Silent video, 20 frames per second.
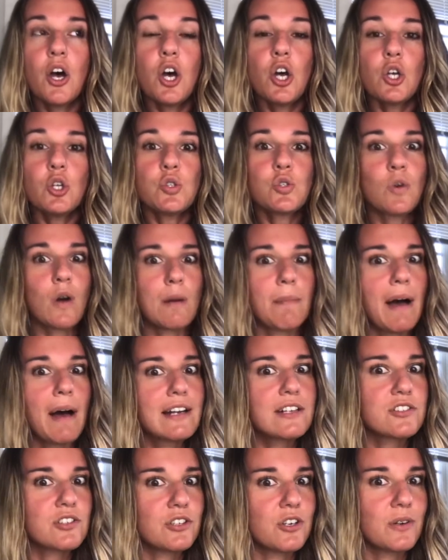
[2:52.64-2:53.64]
So our
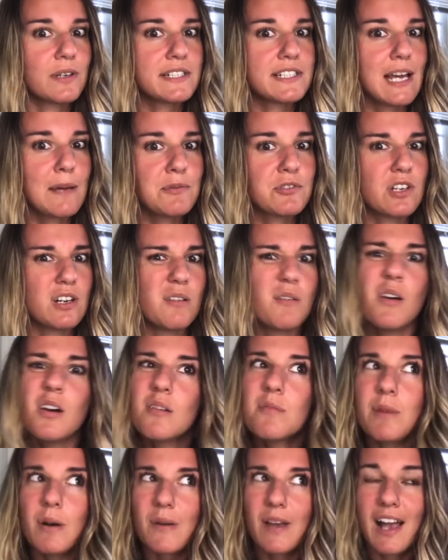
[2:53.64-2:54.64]
bodies are no exception,
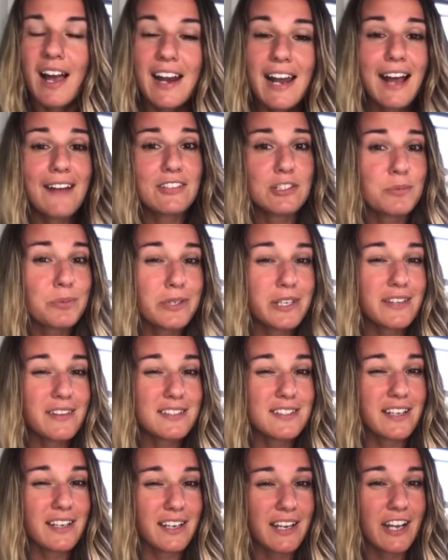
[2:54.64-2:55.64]
but we kind of have to breathe.
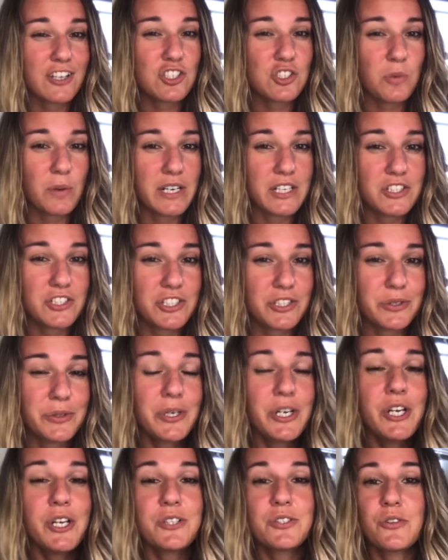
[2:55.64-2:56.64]
It's like a catch-22.
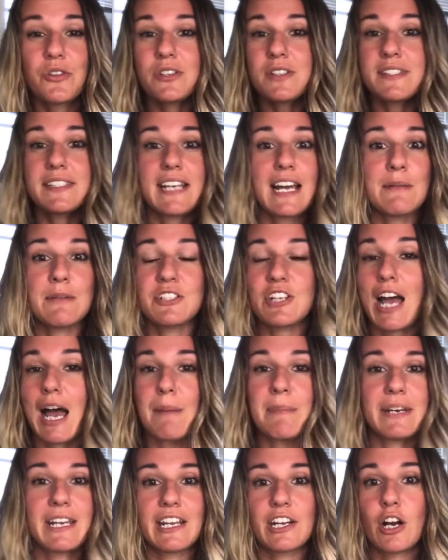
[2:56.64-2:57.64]
So there's damage
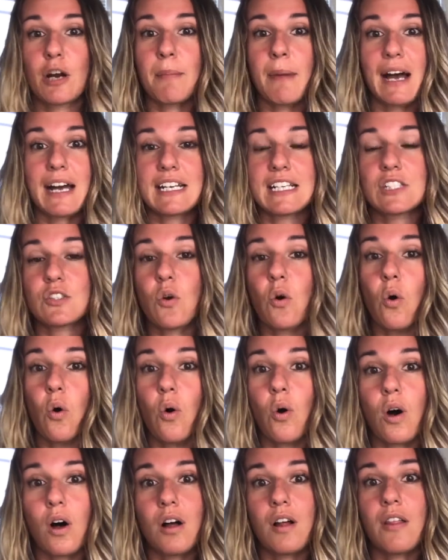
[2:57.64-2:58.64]
happening in our bodies
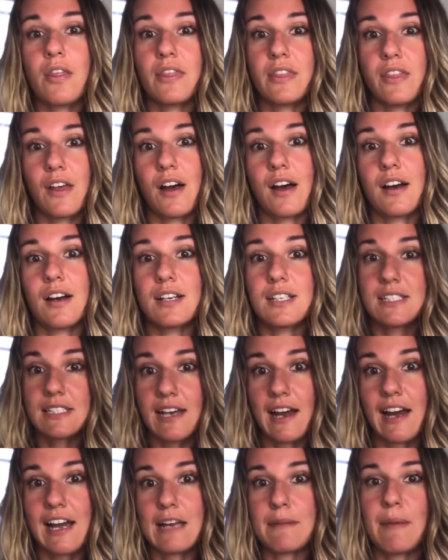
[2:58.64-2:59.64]
all the
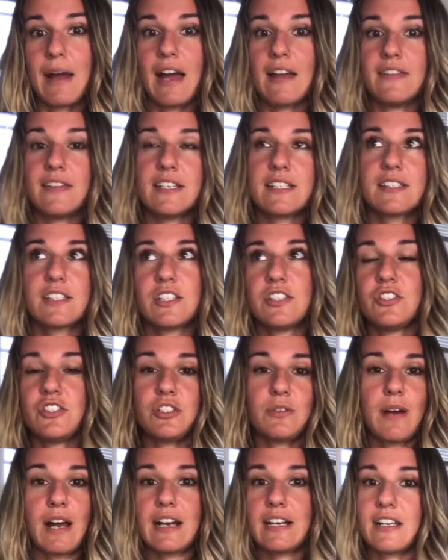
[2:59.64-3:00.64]
time. And this can
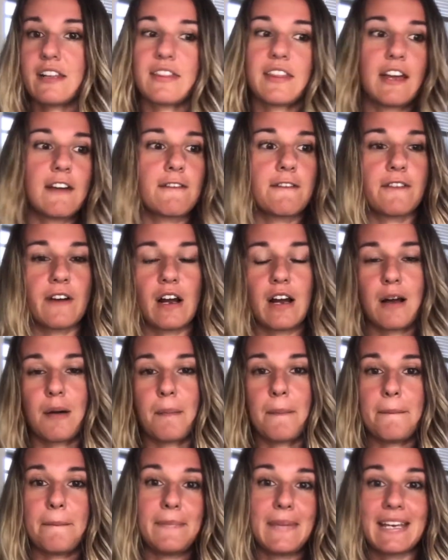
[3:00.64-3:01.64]
do anything
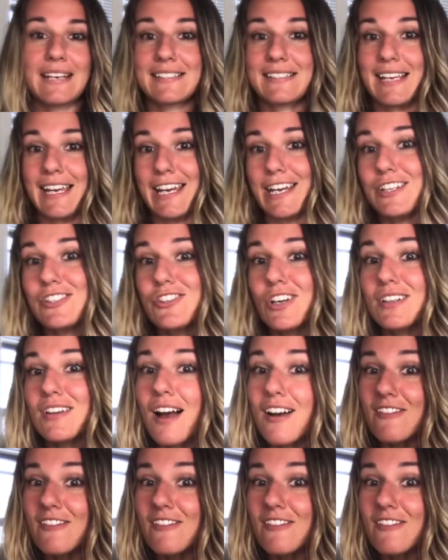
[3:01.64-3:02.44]
from make us age a lot